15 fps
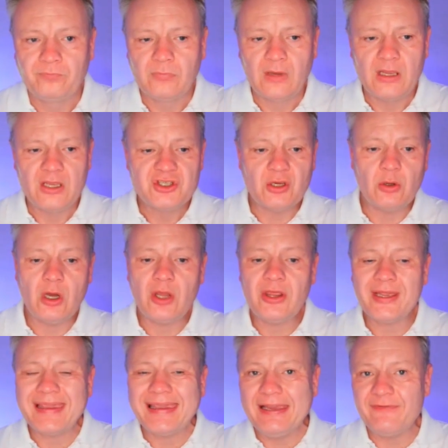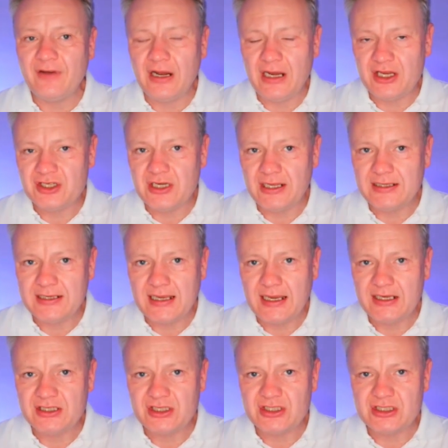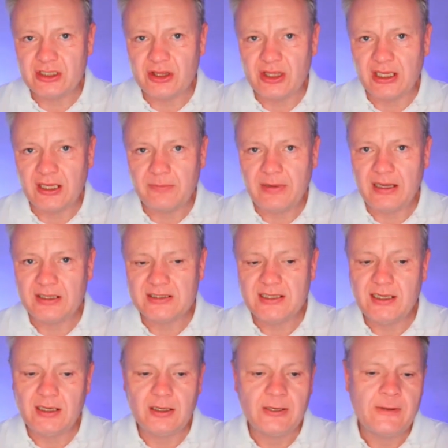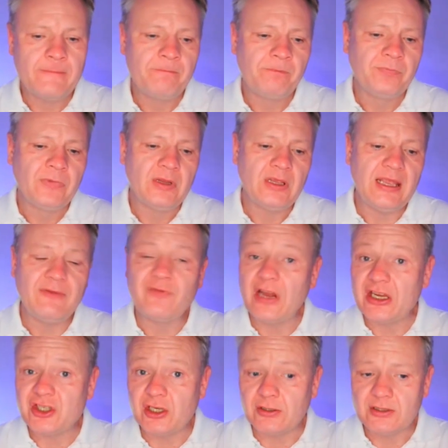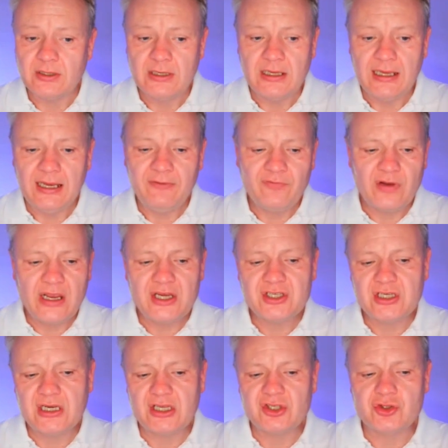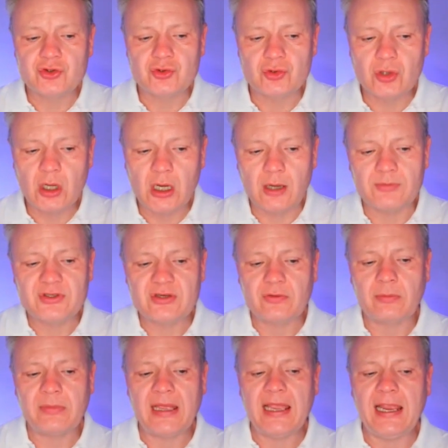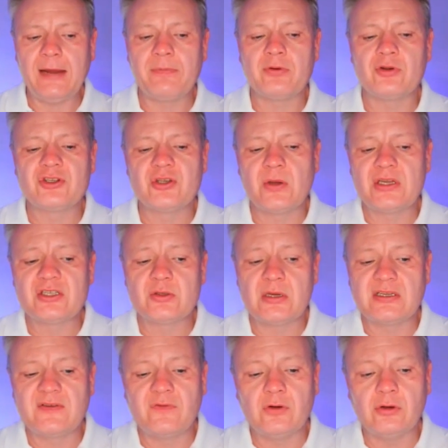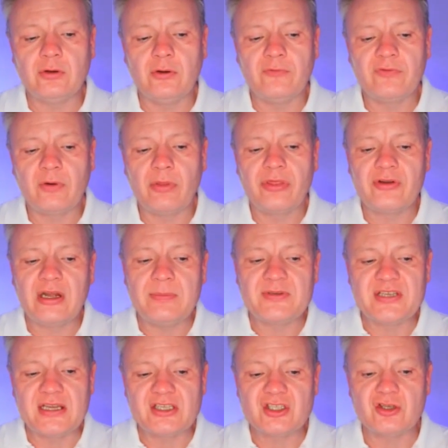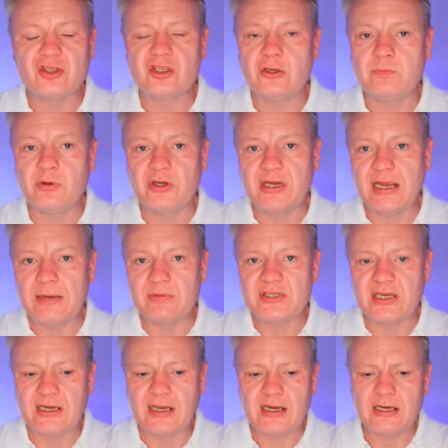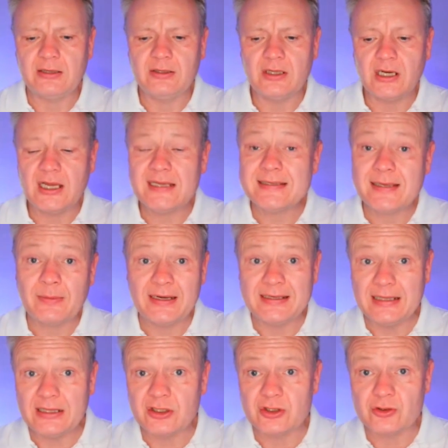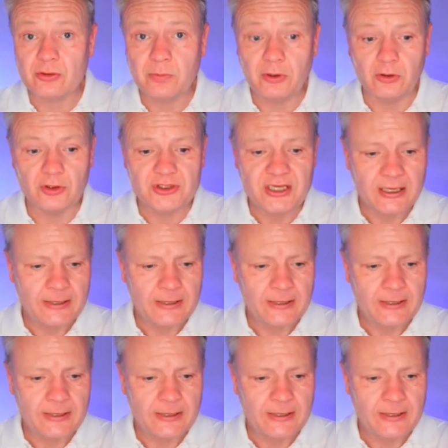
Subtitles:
So other key financial indicators to think about here: inflation. Inflation has dropped from April 2024 from 3% to 2.8%. And on the last time I did this report,